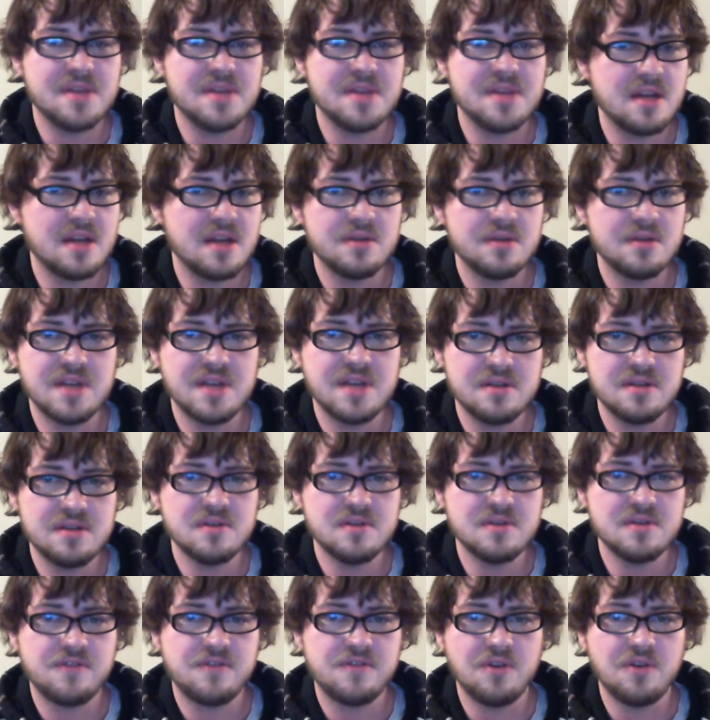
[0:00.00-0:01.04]
And they do
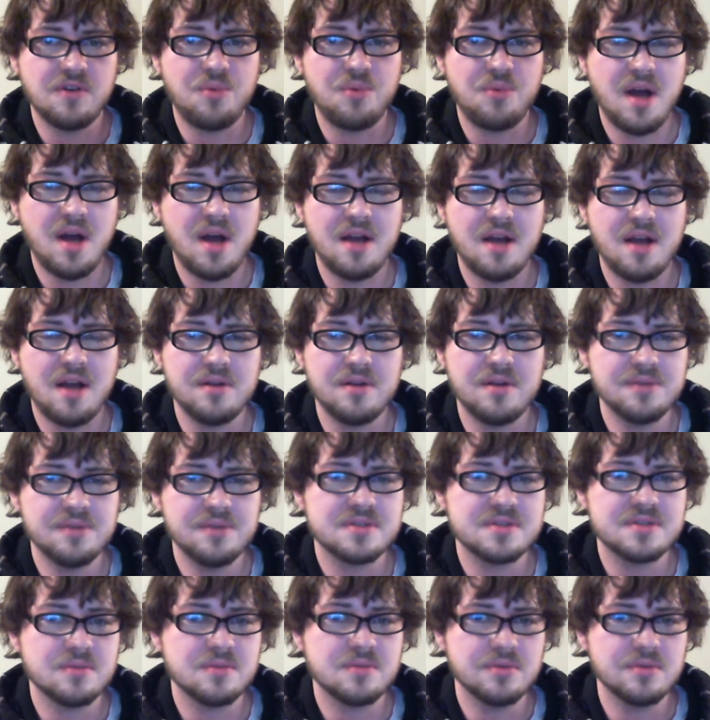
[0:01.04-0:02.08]
this for a while, and it
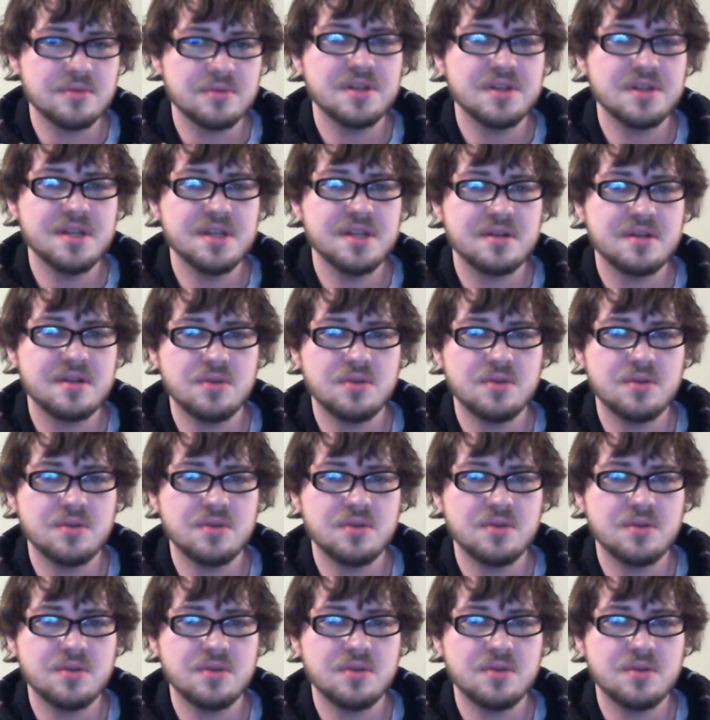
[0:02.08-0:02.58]
was a really